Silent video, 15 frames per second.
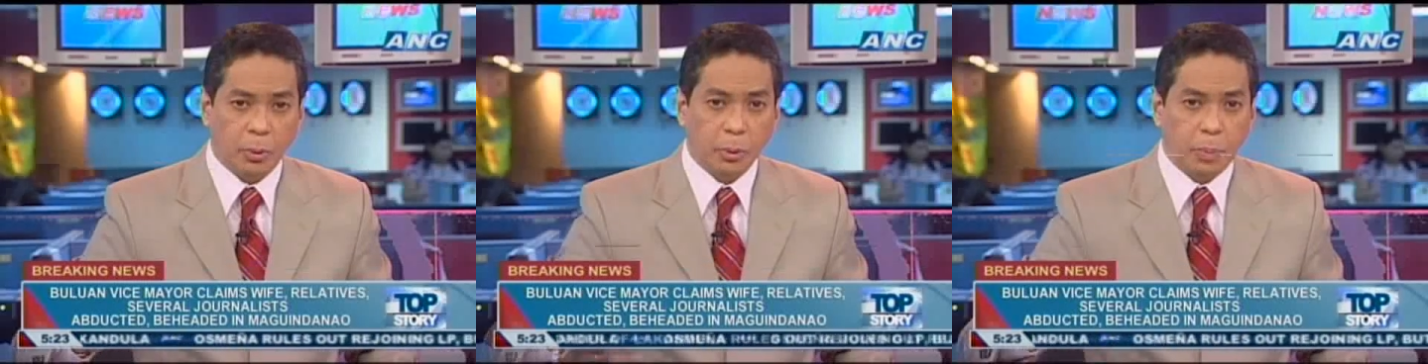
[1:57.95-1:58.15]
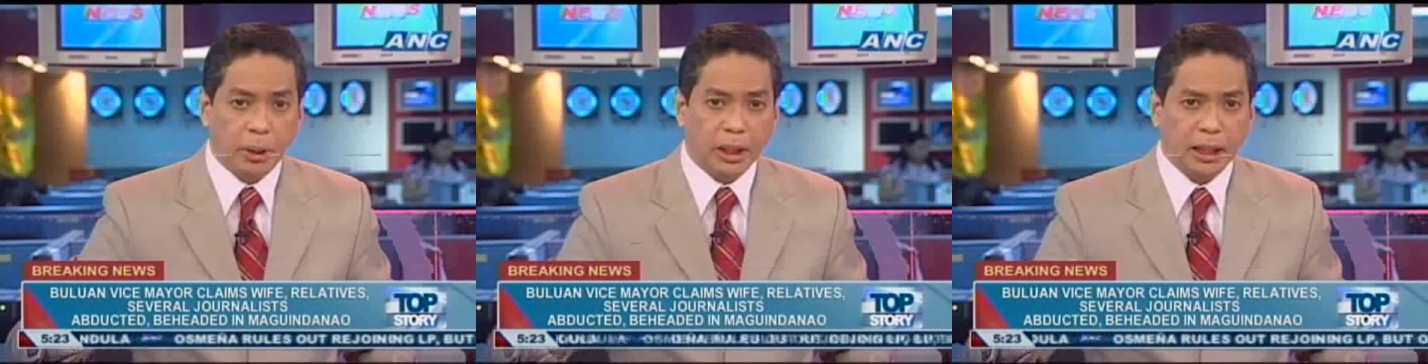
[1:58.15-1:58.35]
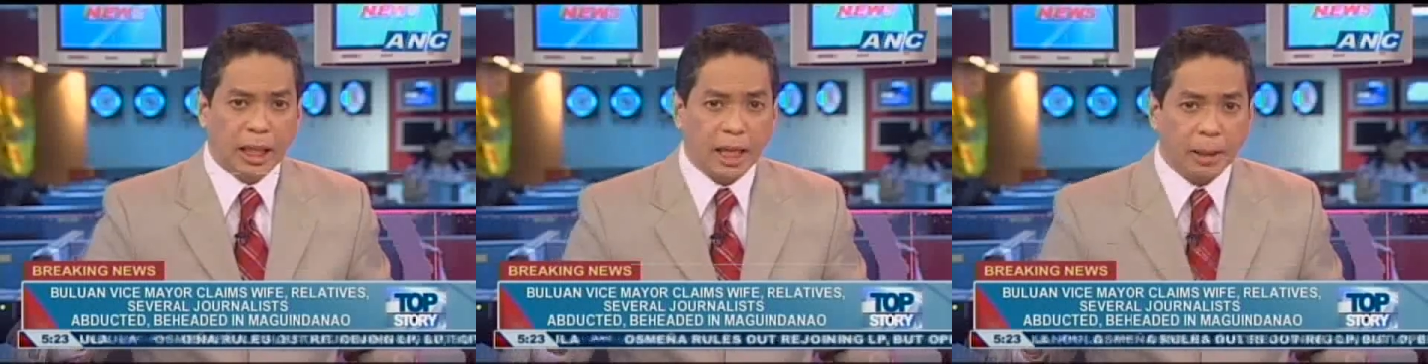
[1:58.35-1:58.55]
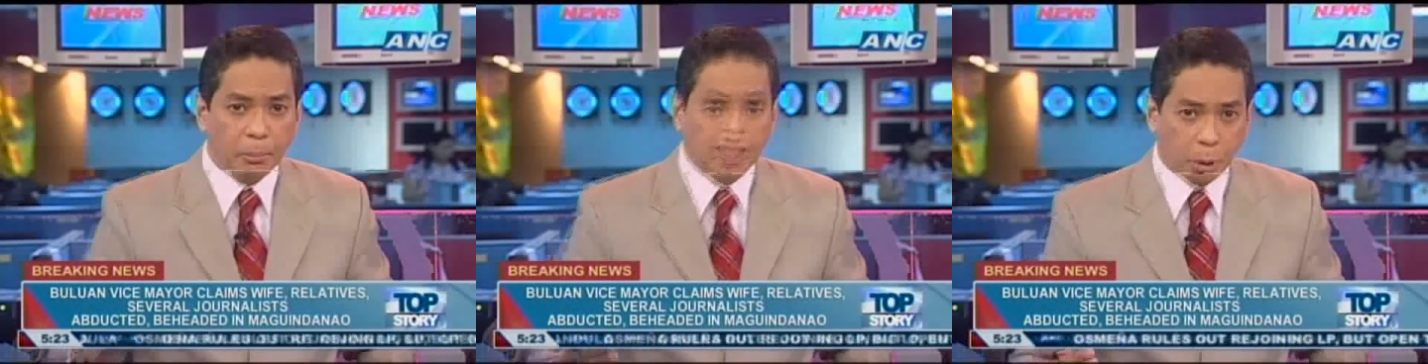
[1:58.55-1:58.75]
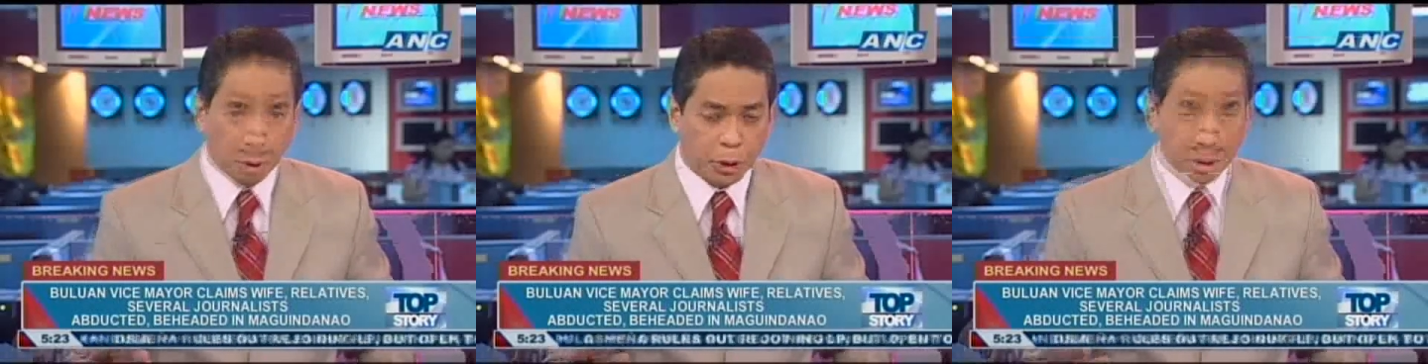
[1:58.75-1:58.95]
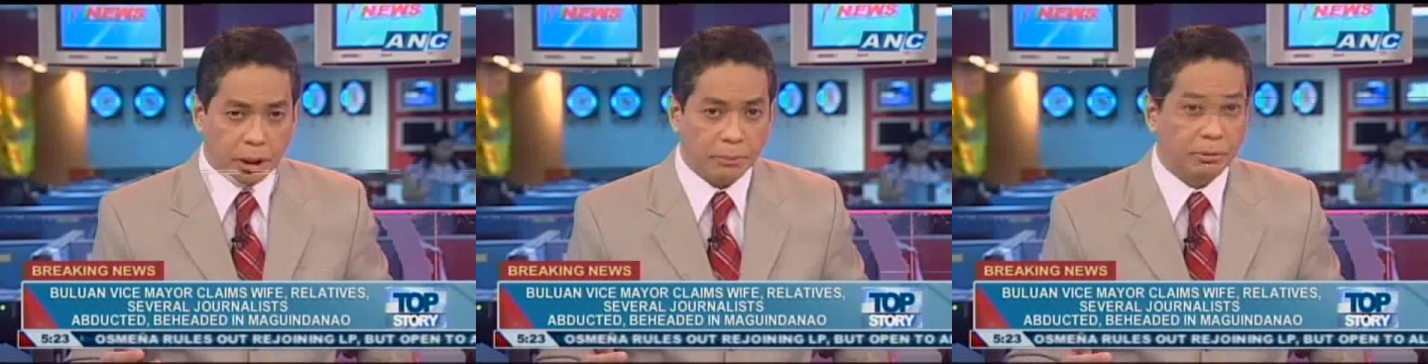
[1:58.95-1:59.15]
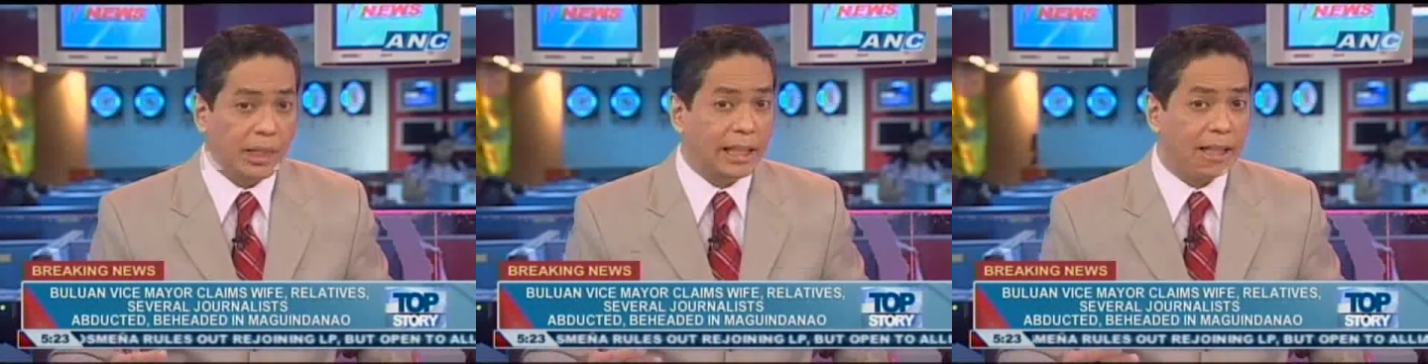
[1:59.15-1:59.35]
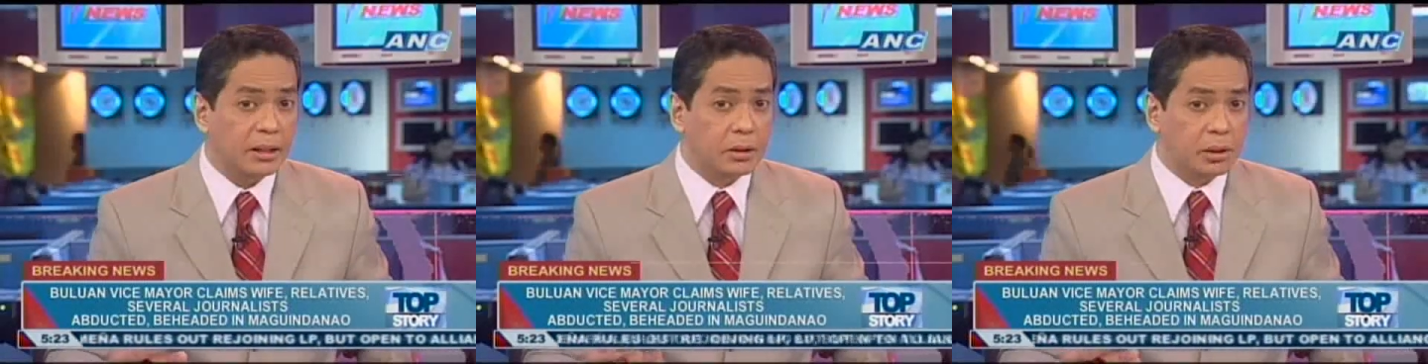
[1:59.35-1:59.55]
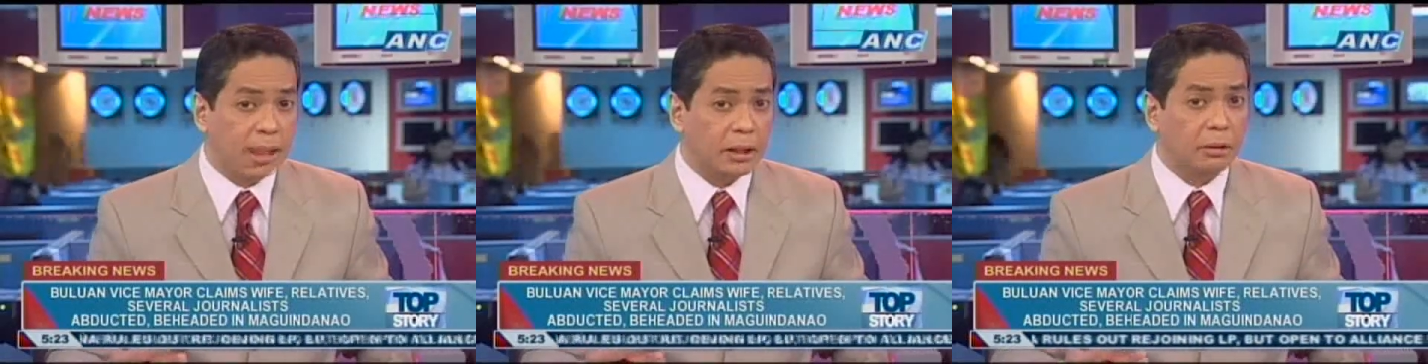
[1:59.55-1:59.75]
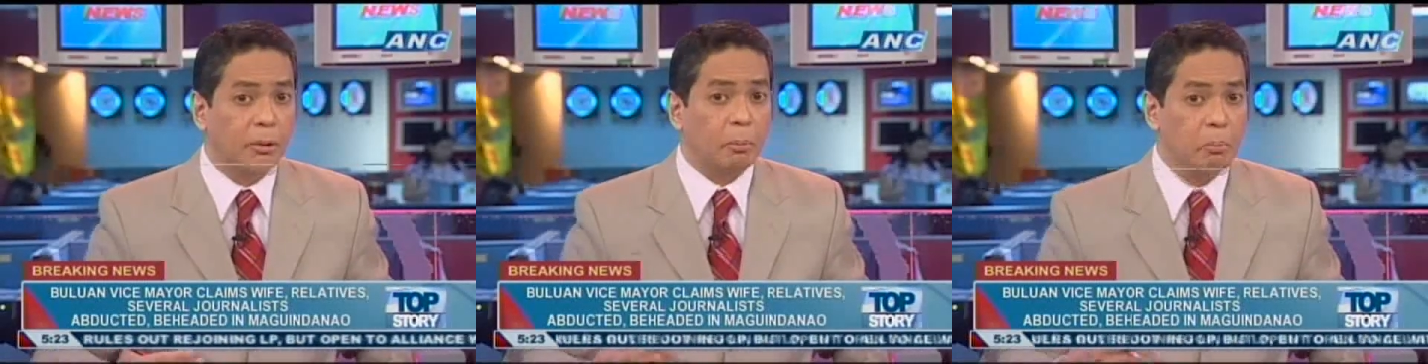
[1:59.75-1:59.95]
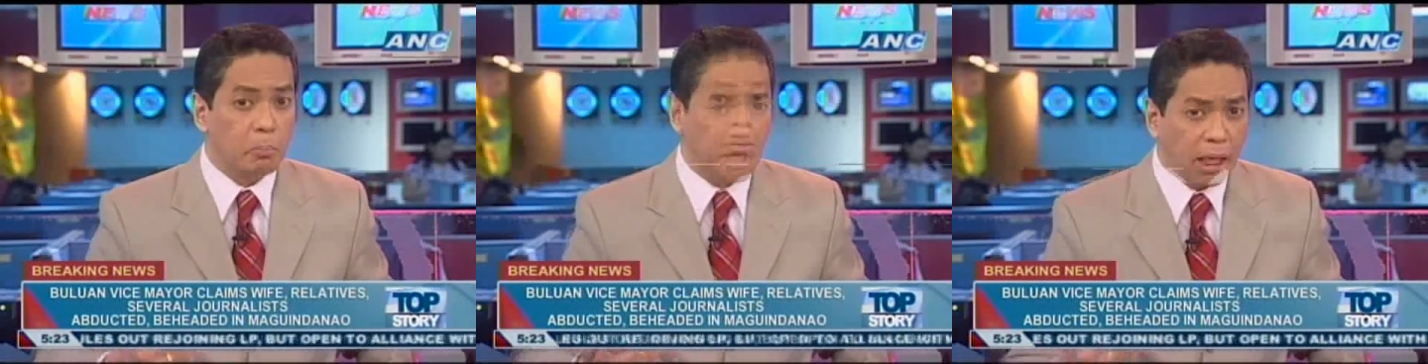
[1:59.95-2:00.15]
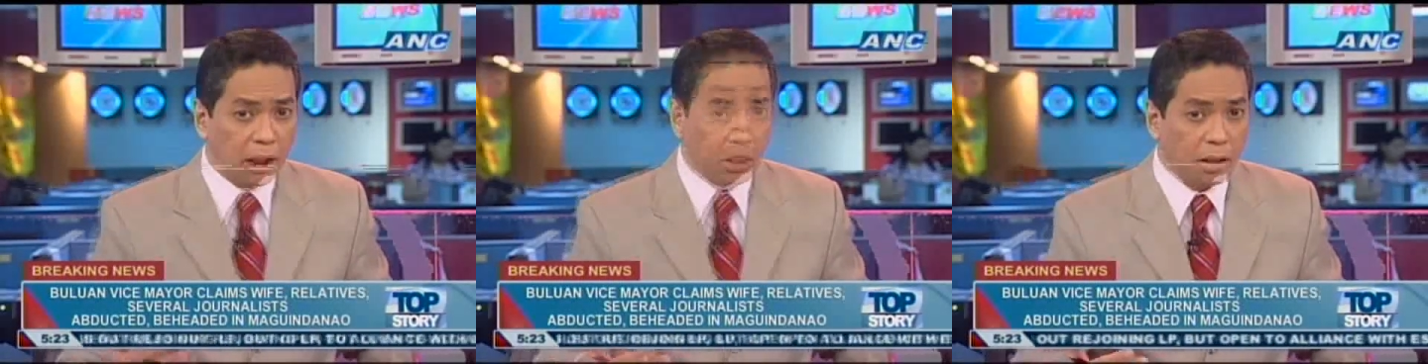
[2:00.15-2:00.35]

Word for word: there would be an ambush if they had sent